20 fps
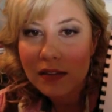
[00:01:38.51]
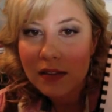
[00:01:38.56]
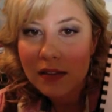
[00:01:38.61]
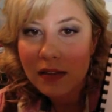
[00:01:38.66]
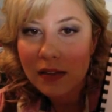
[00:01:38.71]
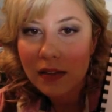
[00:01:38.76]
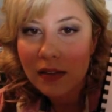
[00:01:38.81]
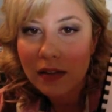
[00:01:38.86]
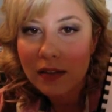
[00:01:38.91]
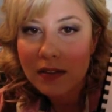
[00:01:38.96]

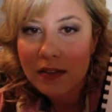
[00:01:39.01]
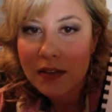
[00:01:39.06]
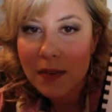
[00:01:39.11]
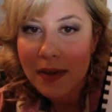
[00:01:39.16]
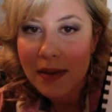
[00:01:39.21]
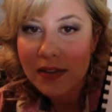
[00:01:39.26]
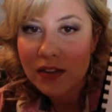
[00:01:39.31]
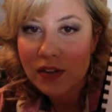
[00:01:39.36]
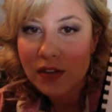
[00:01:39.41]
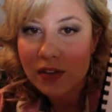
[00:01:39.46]
the
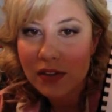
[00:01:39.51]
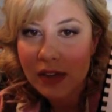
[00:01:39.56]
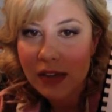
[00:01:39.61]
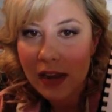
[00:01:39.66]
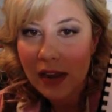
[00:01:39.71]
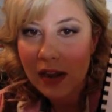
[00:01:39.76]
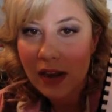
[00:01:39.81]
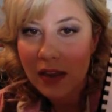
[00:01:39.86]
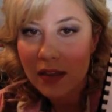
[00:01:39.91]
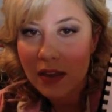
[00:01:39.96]
semester
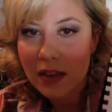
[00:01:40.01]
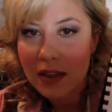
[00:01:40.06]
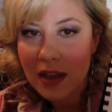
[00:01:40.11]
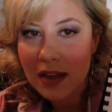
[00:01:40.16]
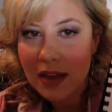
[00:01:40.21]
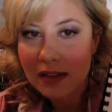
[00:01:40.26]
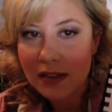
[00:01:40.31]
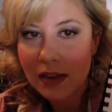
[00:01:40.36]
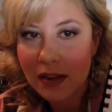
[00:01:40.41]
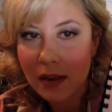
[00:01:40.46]
date and the
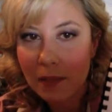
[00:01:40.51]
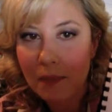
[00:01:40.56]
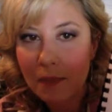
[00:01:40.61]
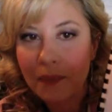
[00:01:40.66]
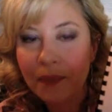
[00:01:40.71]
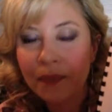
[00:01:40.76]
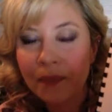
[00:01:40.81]
class name.